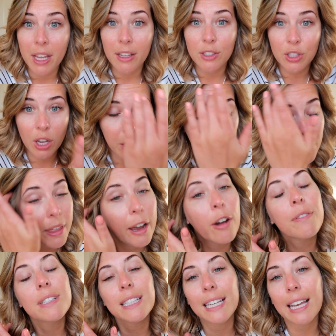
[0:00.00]
So they
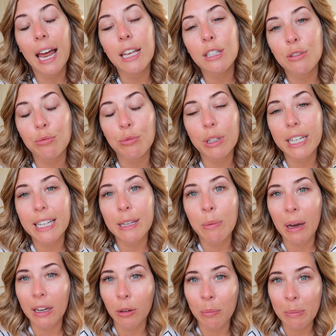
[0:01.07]
obviously last really
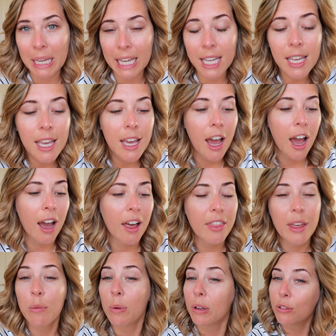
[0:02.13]
well on me. Uh,
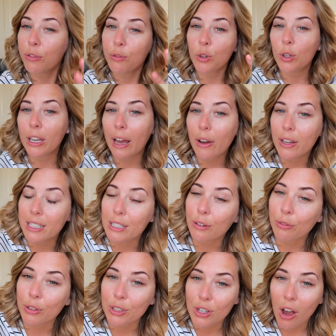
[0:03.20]
they will fall out at
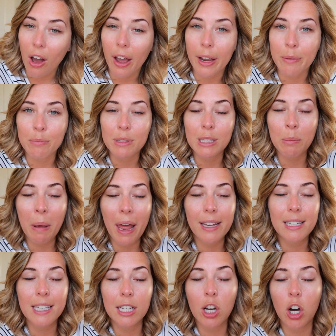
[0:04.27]
different times
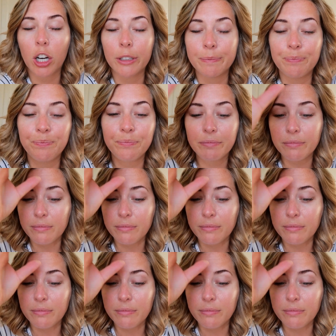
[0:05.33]
depending on